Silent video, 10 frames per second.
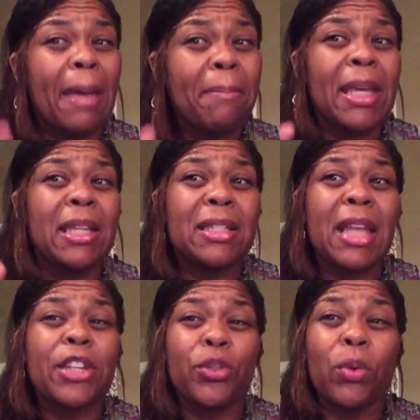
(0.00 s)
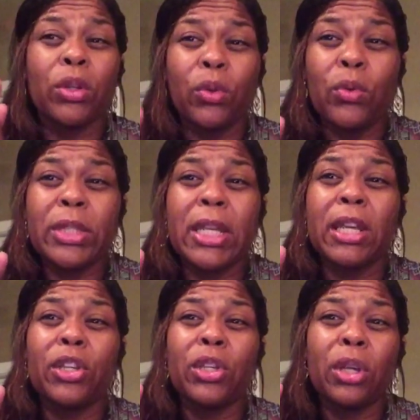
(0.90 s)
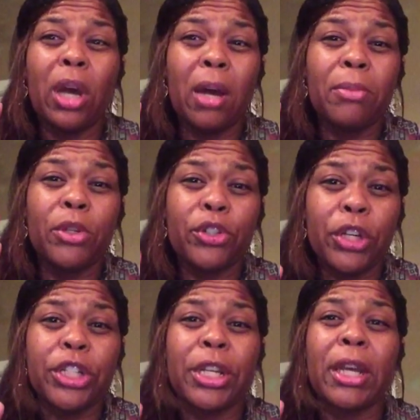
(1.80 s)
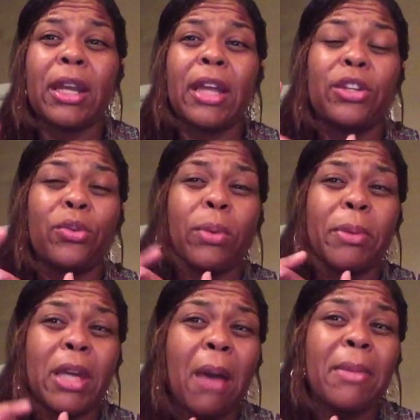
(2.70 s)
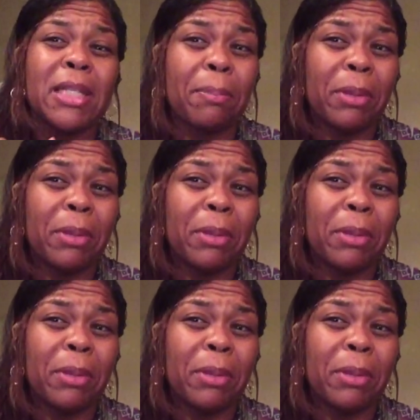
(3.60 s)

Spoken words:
means that you are losing nutrition, and you are becoming